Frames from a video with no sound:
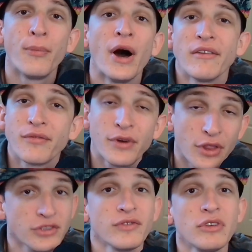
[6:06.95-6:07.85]
But for
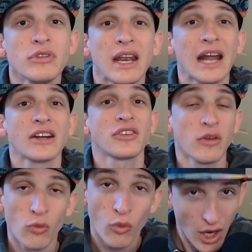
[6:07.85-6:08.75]
those of you that actually
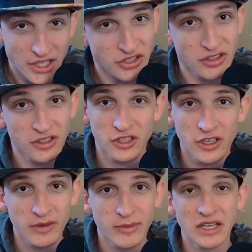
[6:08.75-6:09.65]
watch the
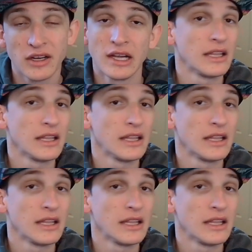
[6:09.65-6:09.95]
tournament,